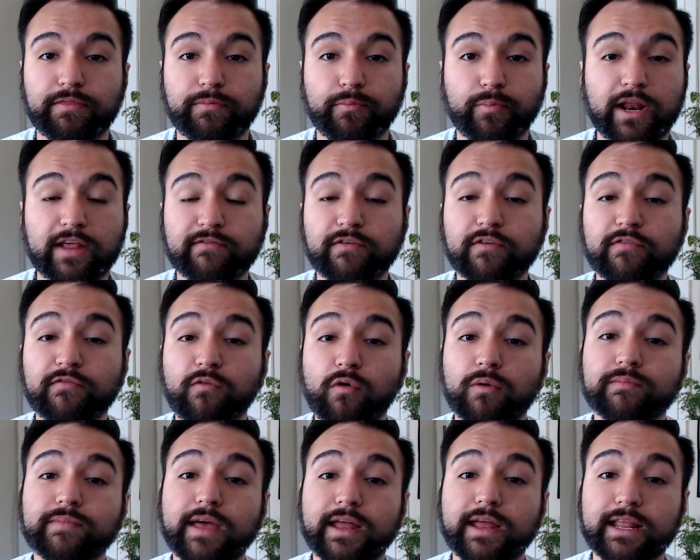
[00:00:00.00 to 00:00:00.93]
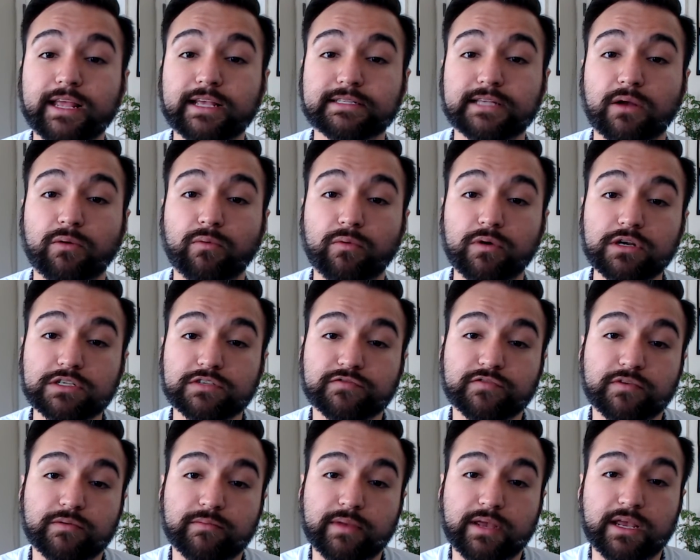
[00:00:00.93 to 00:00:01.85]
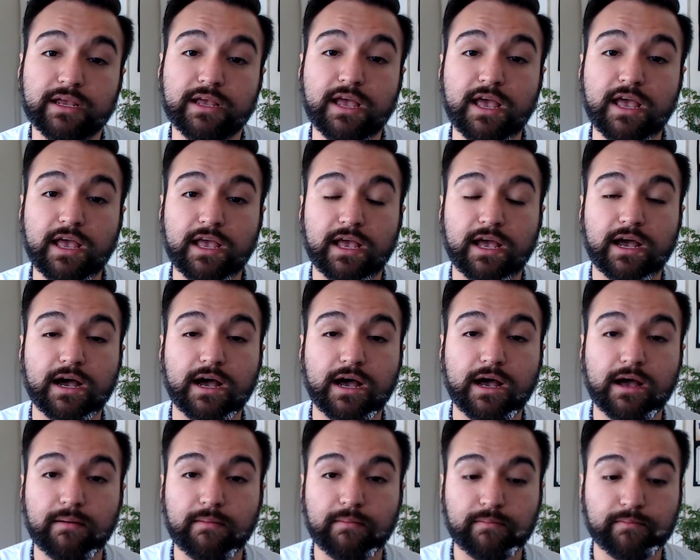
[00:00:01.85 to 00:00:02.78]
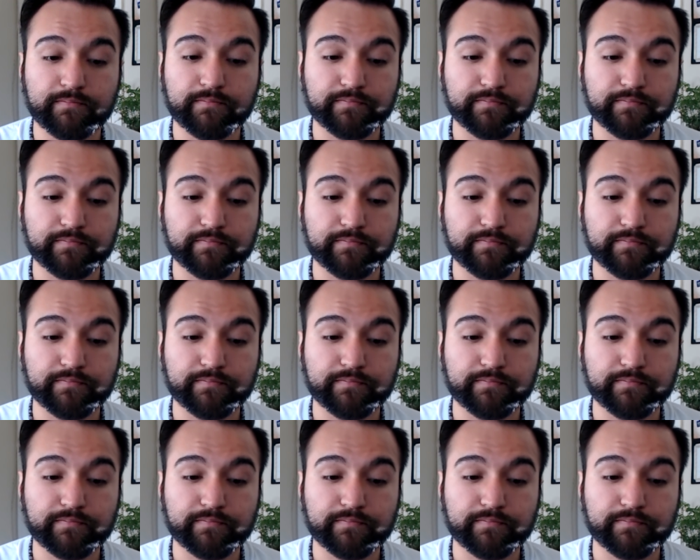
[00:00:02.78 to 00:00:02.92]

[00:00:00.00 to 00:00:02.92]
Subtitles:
whatever form that is that works for me. I'm